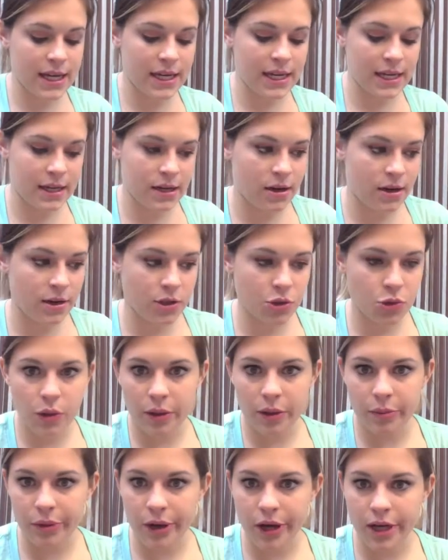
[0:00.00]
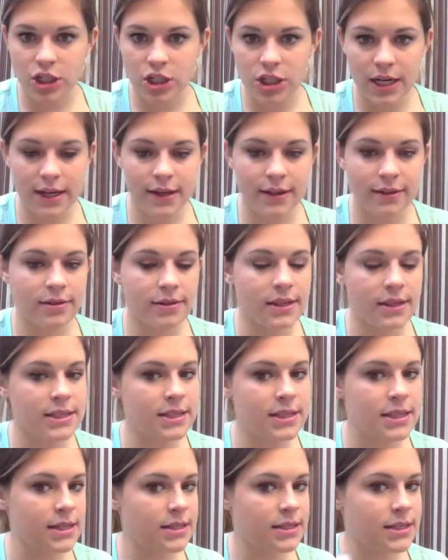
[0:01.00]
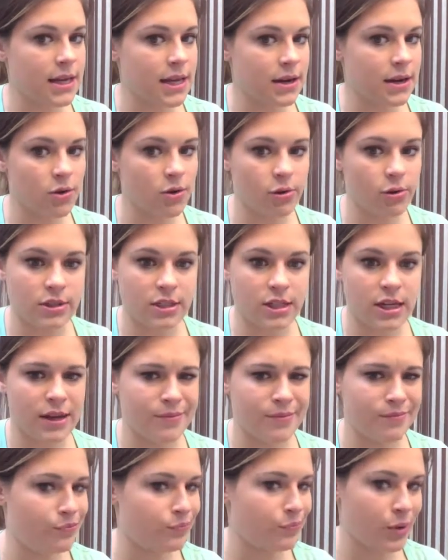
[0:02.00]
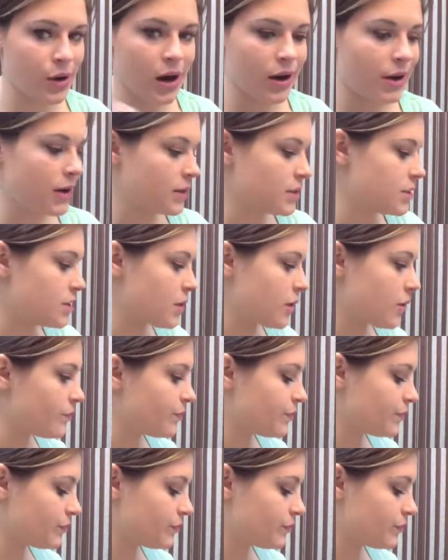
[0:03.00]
And this is an Ulta brush, so not too expensive.